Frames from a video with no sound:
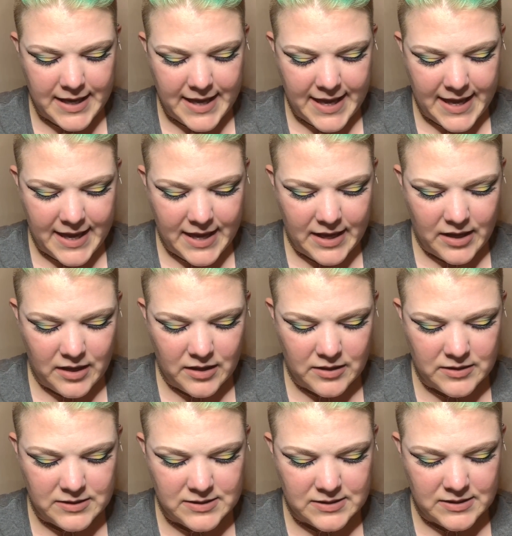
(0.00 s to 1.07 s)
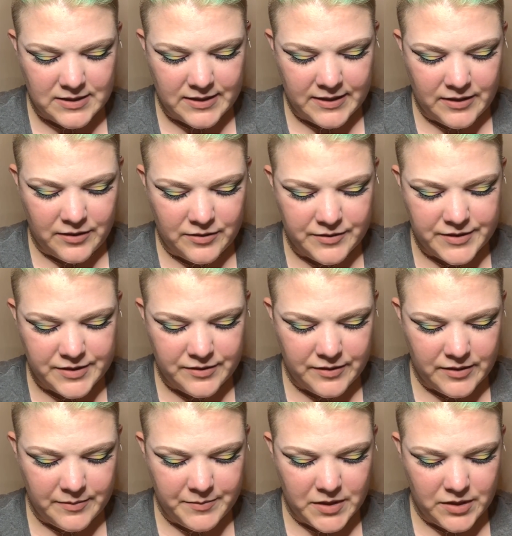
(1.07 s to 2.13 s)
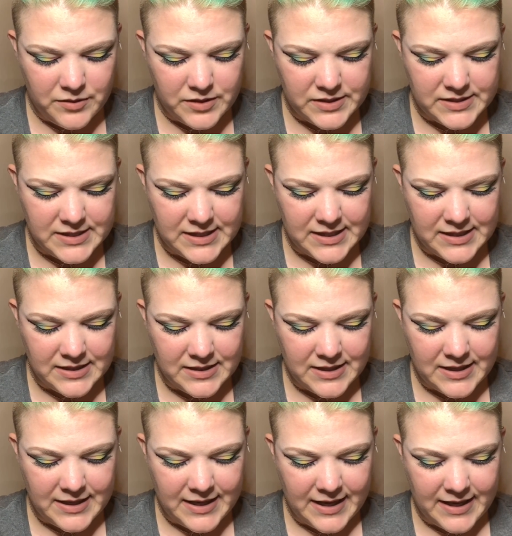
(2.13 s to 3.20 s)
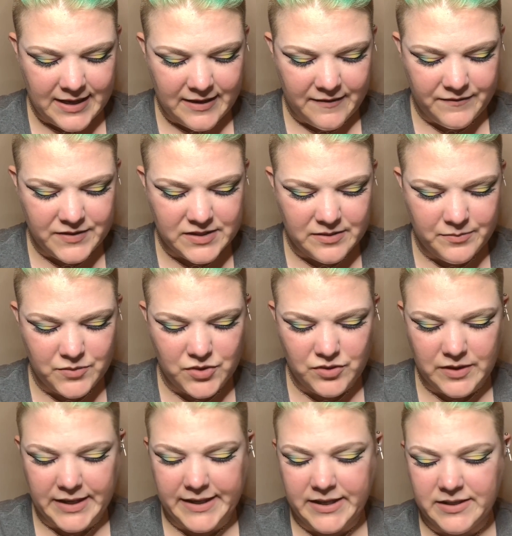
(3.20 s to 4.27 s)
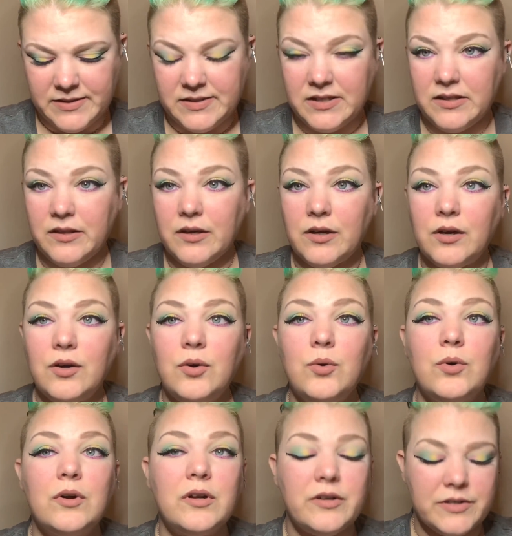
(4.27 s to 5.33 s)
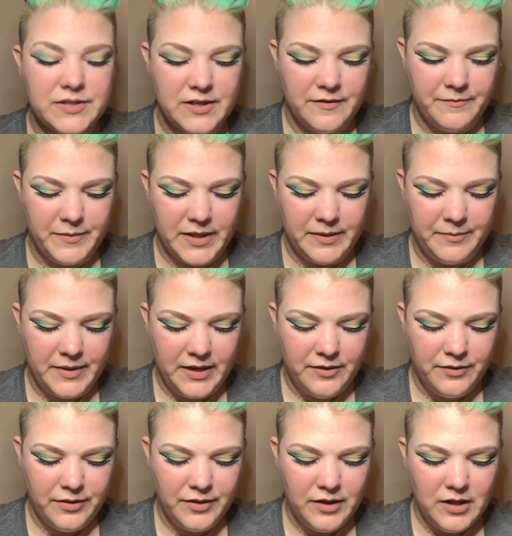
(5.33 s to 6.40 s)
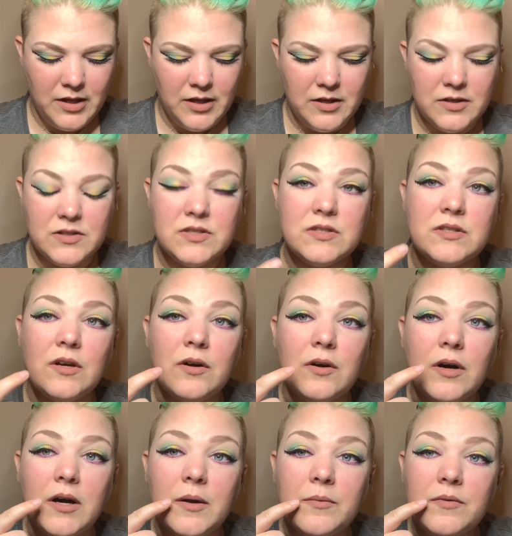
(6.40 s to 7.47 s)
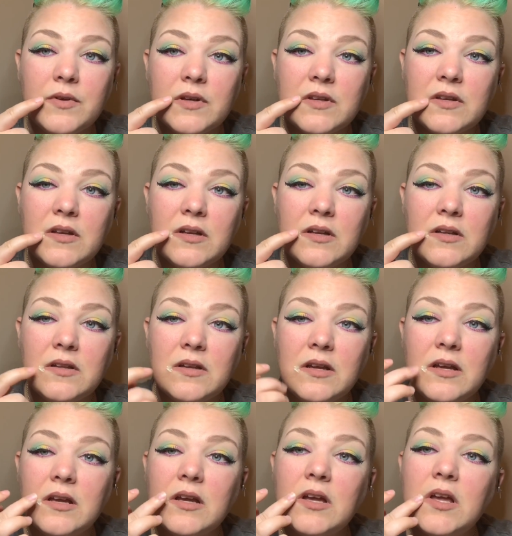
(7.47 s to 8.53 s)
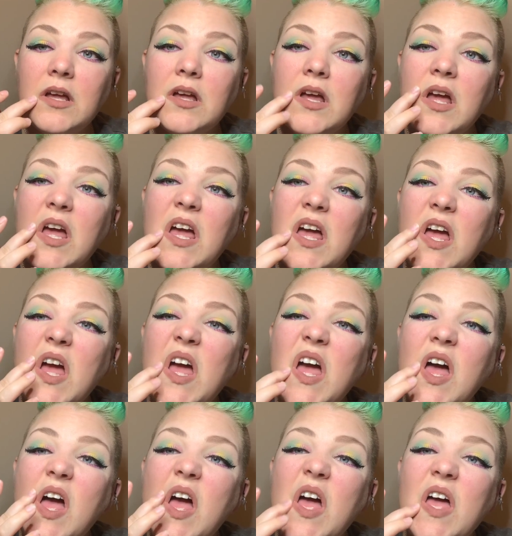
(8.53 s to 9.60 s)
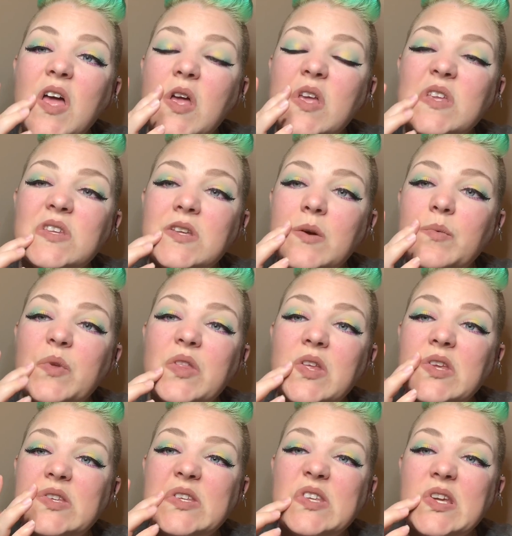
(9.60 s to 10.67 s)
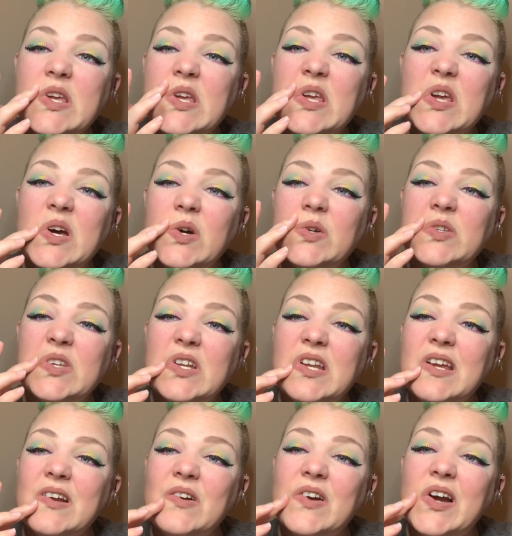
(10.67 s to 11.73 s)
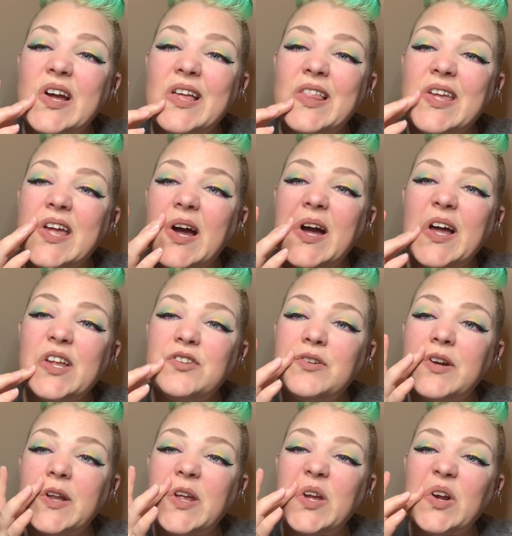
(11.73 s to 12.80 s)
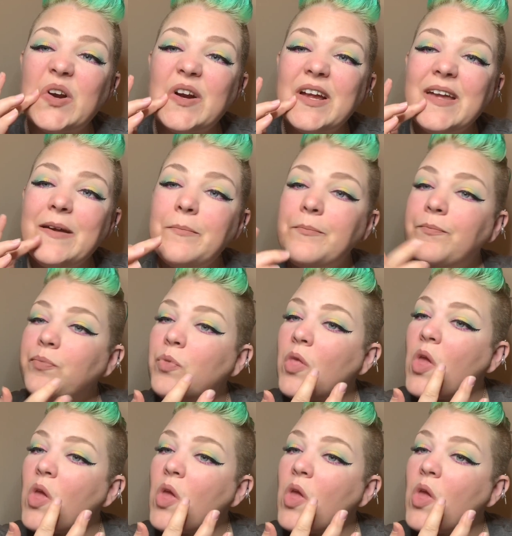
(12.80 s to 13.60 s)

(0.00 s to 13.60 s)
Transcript: And I also am noticing that I have some dryness in the corners of my mouth, so I'm just going to take some of this CEO Sunday Riley Hydrating Cream